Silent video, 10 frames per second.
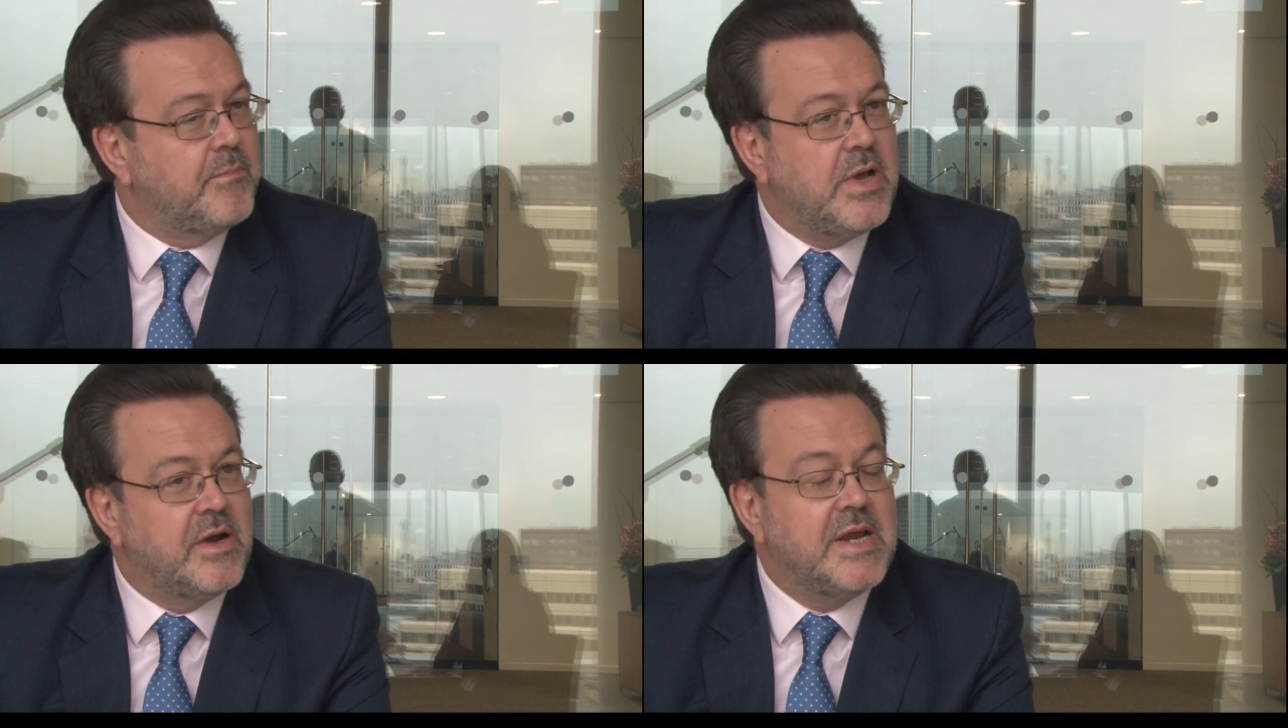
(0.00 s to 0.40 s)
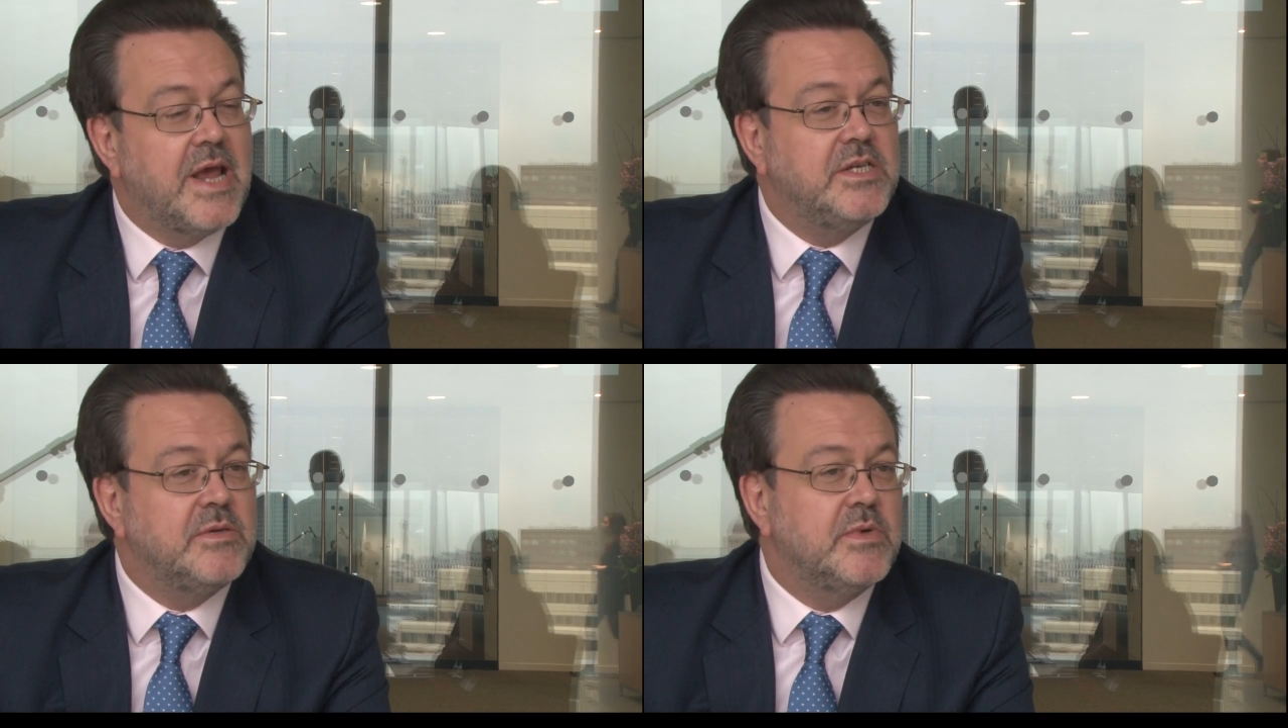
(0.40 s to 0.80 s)
We are
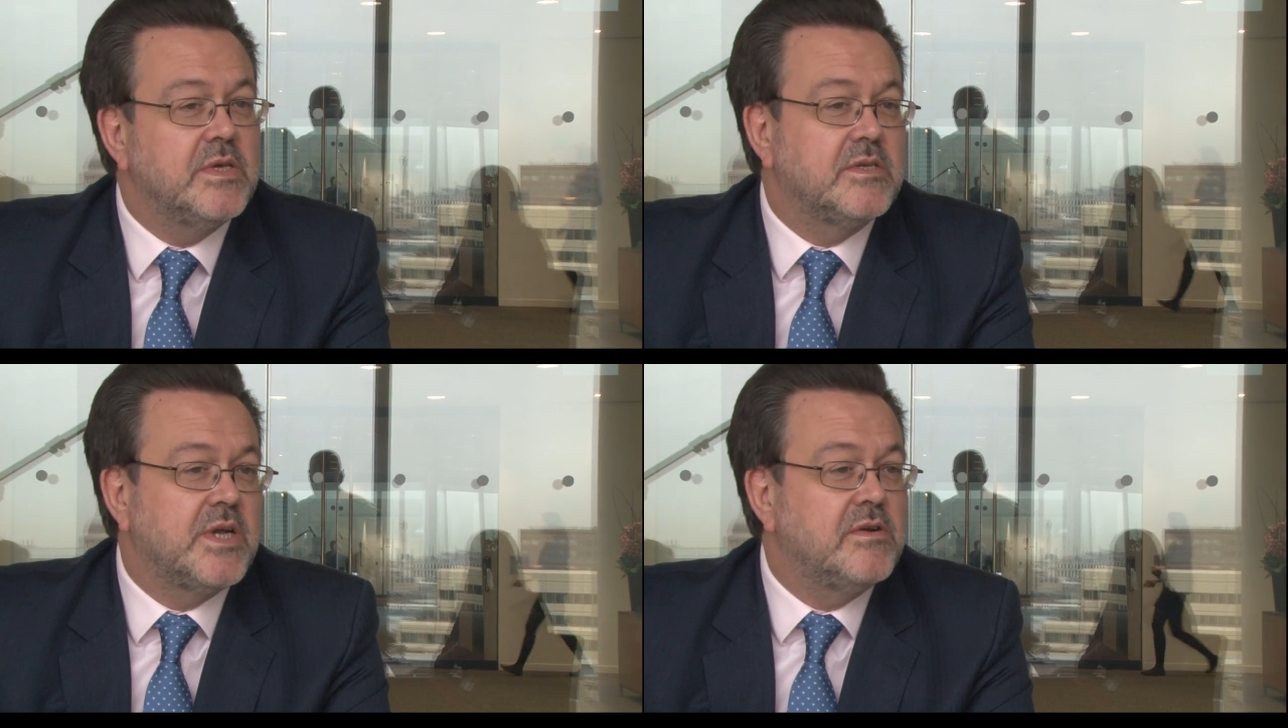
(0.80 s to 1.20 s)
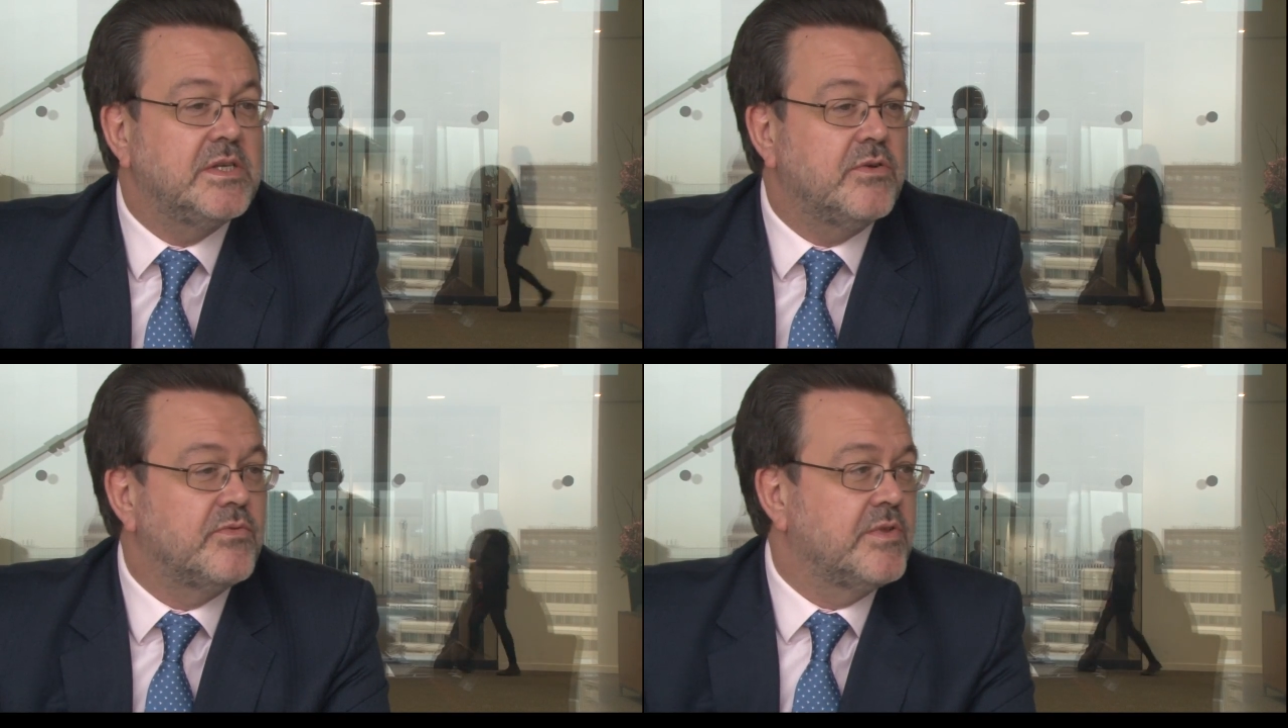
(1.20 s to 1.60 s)
engaging with a
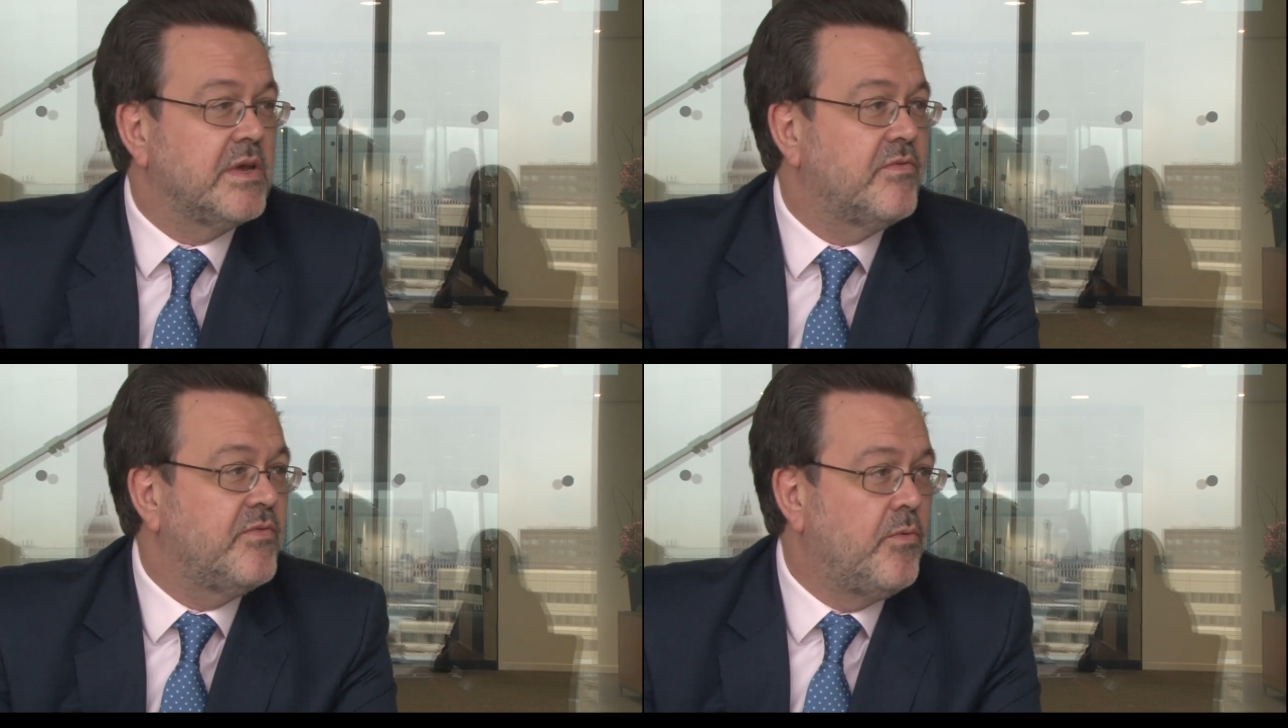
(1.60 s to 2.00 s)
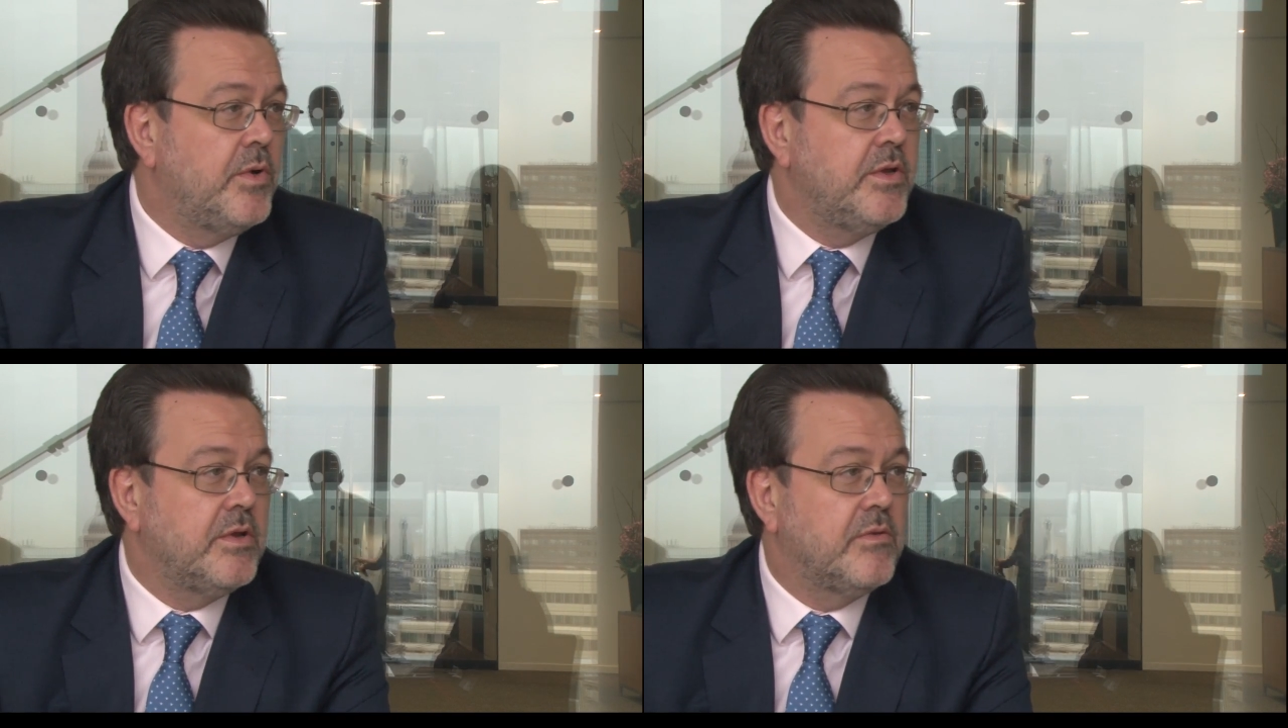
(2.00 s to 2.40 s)
charity called Think
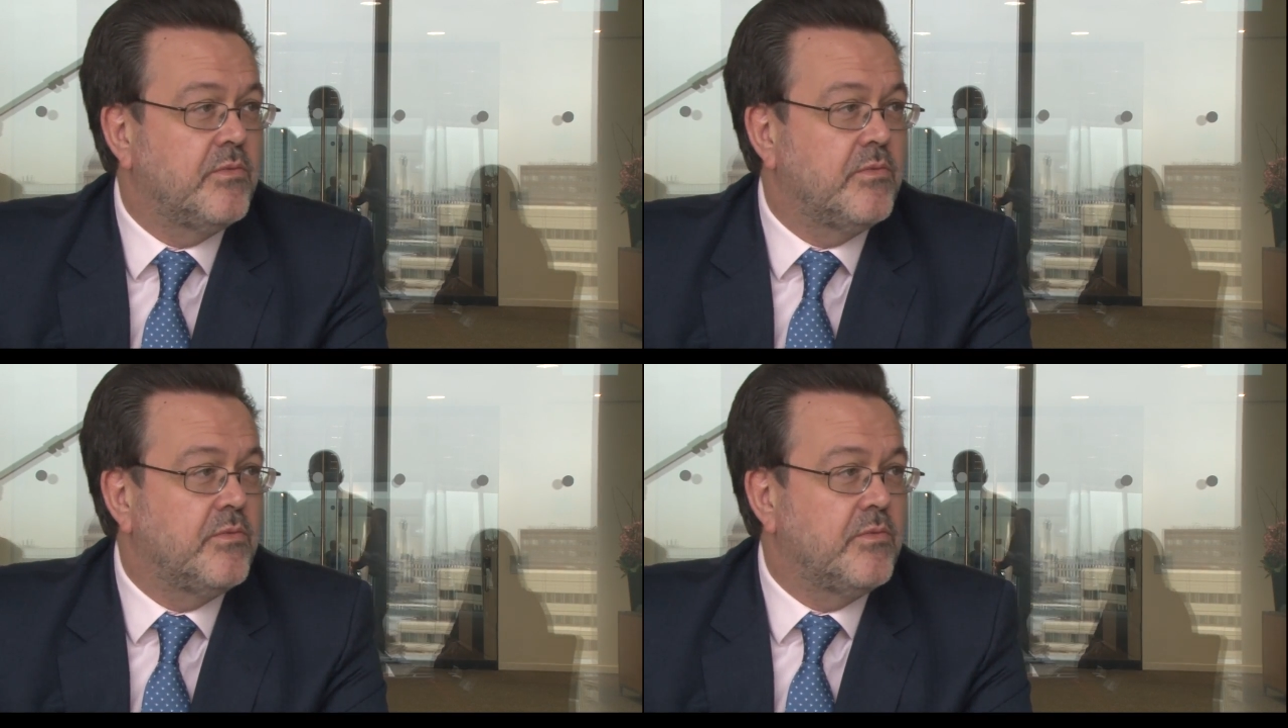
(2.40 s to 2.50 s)
Forward,